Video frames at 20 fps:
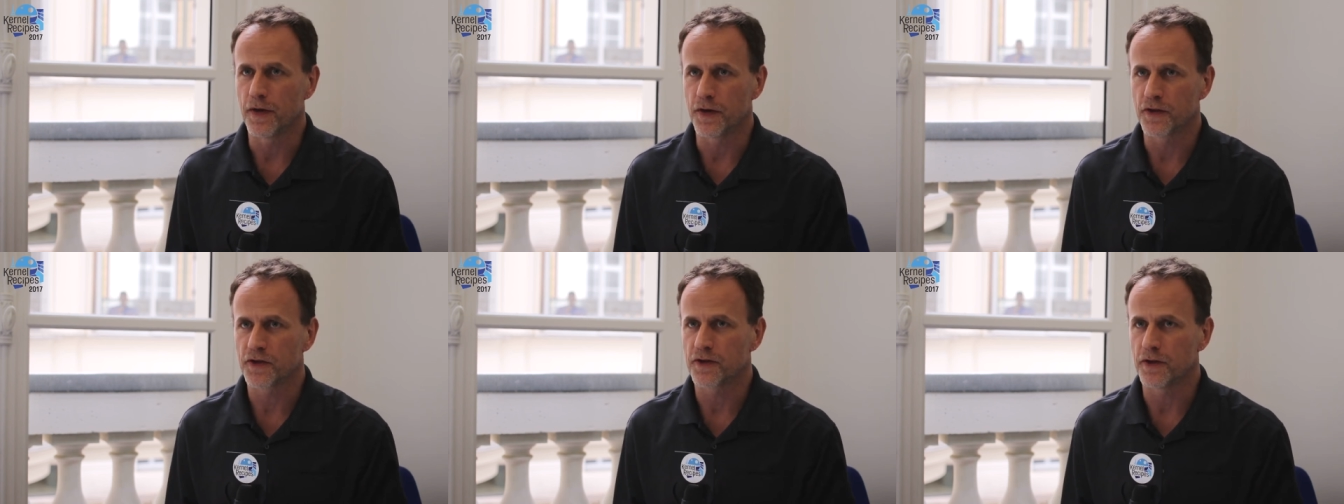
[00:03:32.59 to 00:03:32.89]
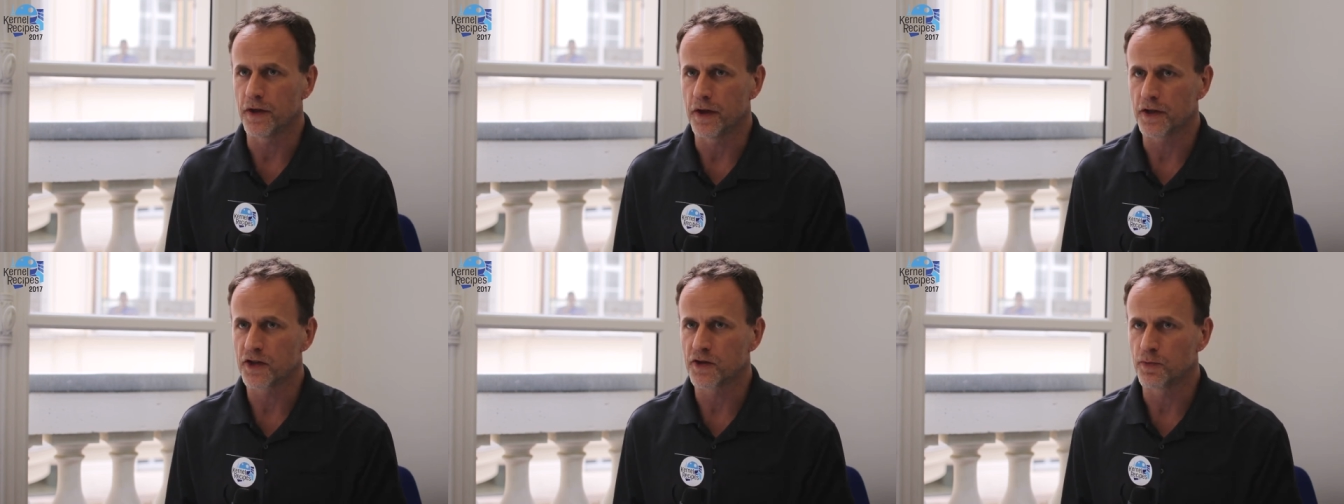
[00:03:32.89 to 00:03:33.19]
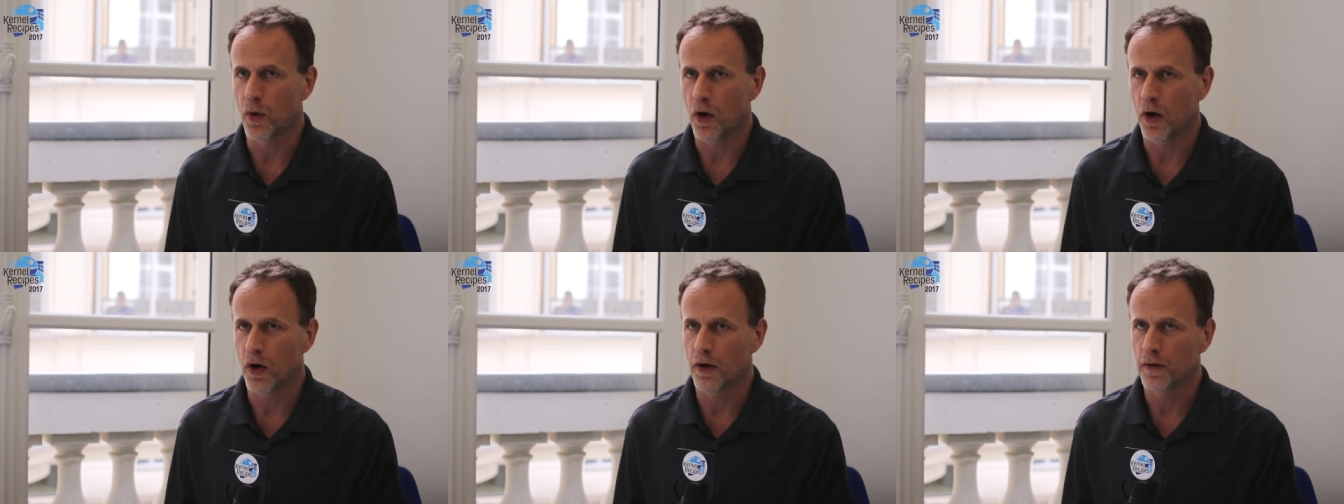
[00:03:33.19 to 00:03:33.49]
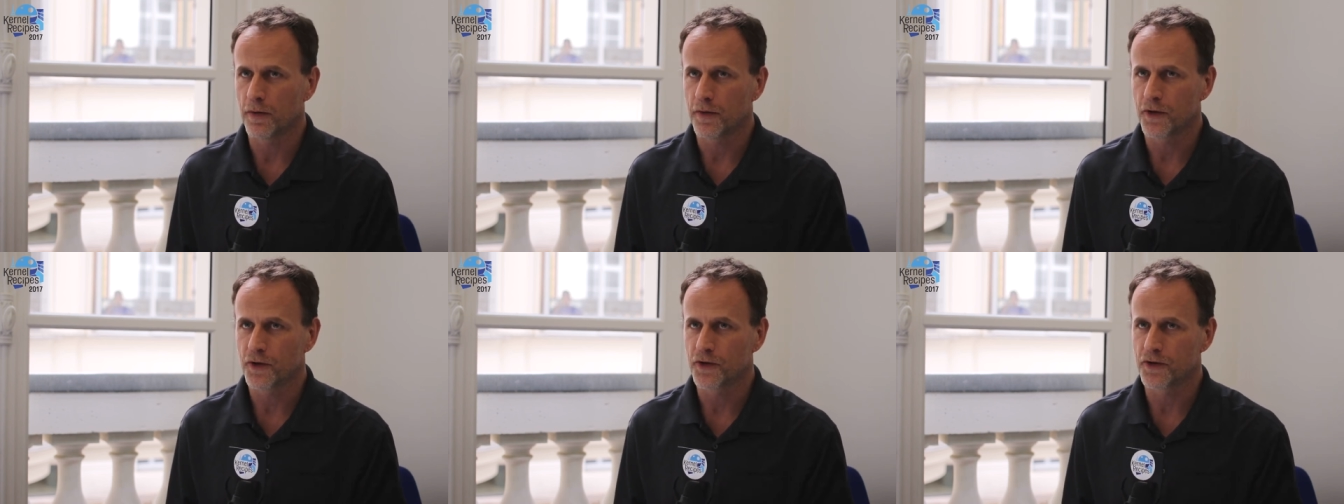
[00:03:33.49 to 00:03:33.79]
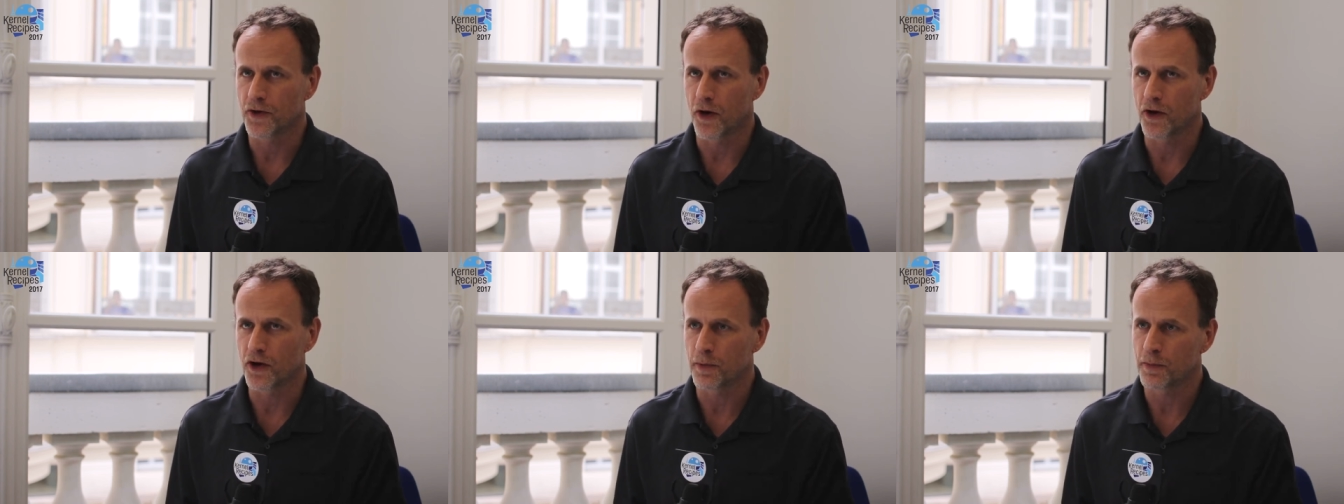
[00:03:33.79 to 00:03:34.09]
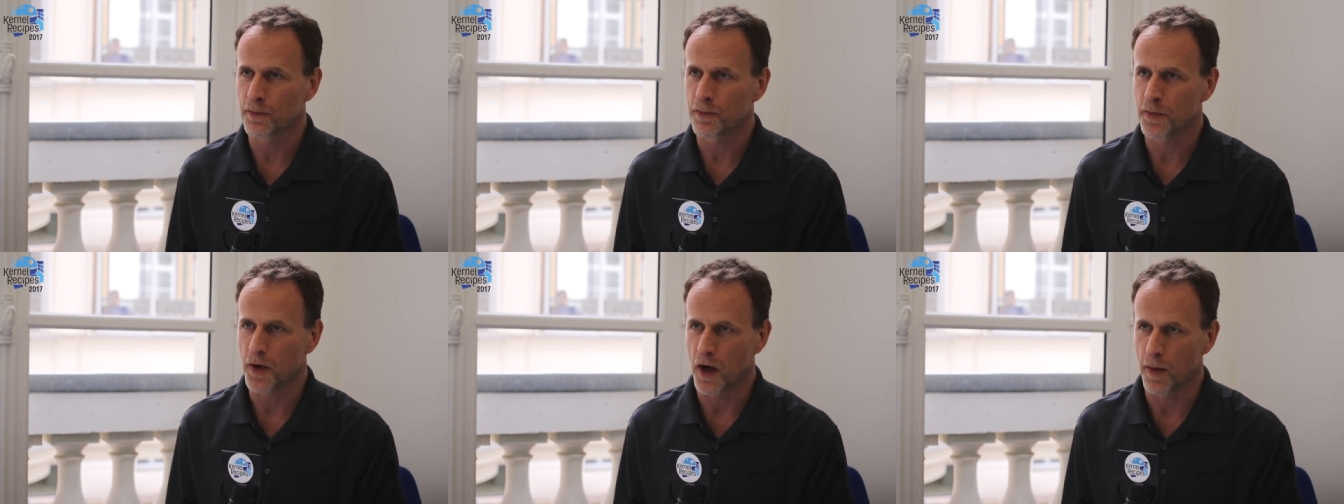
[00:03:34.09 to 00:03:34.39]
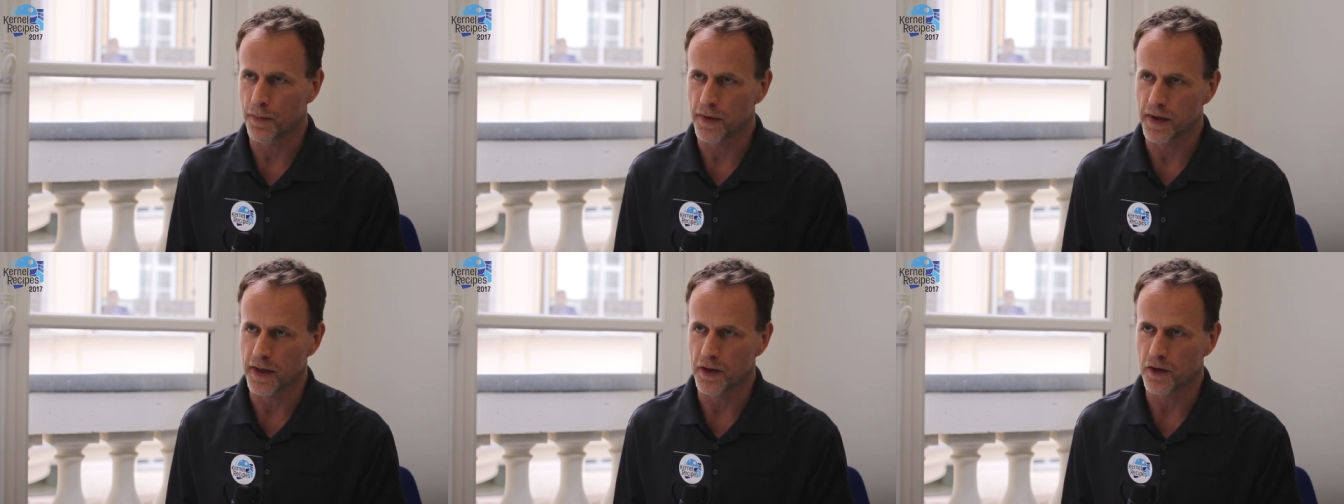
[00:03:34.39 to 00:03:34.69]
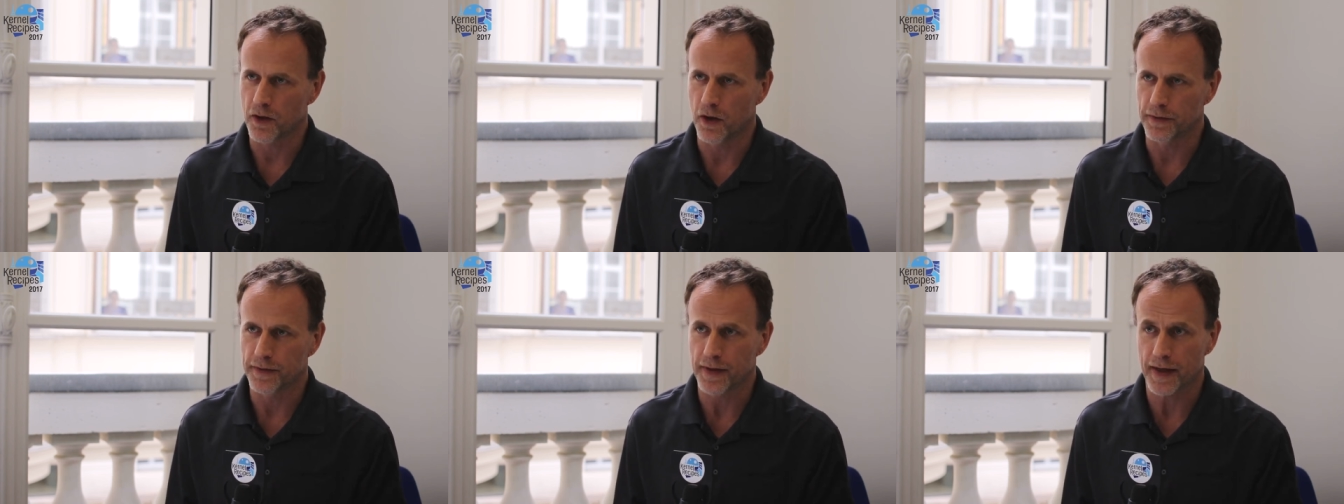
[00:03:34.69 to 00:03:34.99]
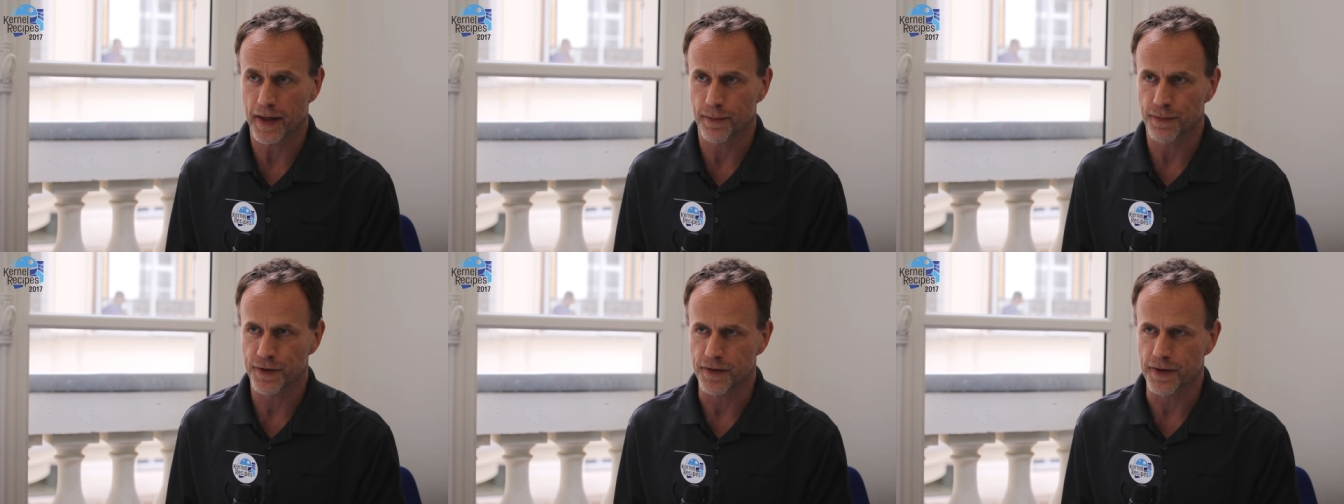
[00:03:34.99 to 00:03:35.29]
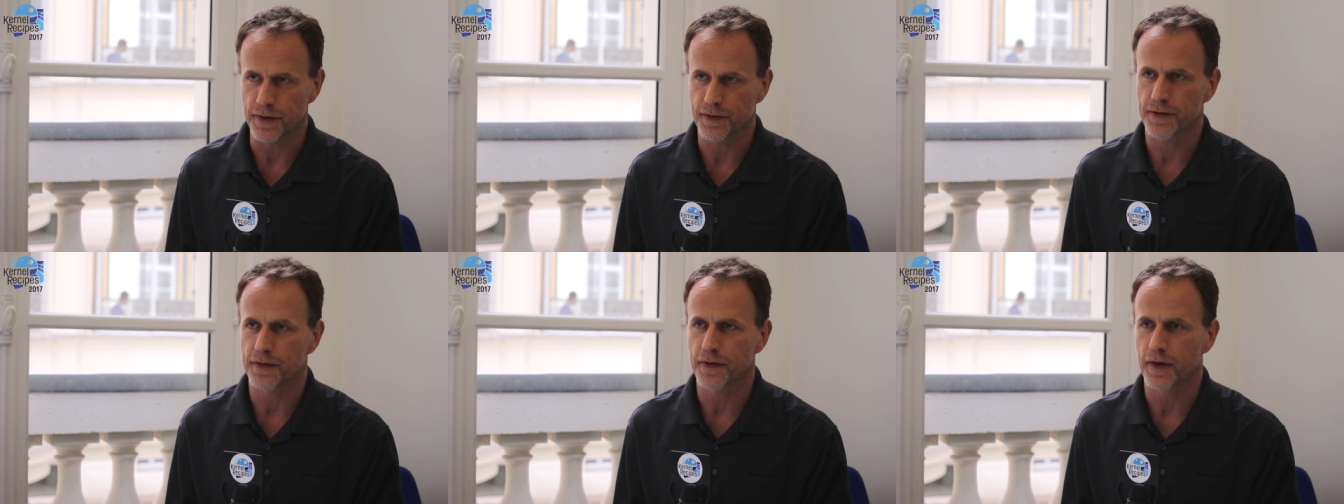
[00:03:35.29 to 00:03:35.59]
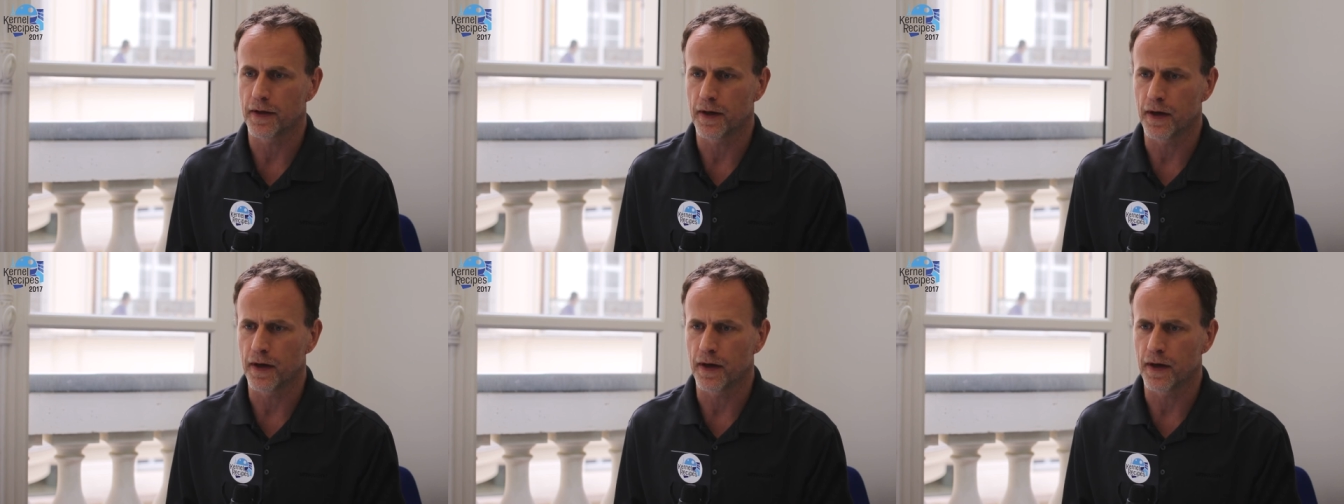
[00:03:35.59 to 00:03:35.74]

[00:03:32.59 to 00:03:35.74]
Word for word: this small startup company called TimeSys,